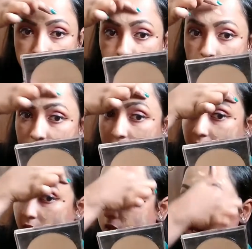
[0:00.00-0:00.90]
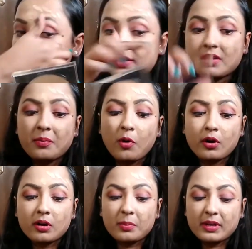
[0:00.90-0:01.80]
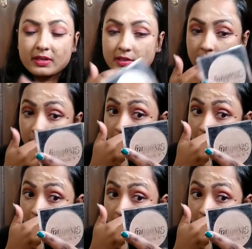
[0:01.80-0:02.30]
I'm not taking any extra product because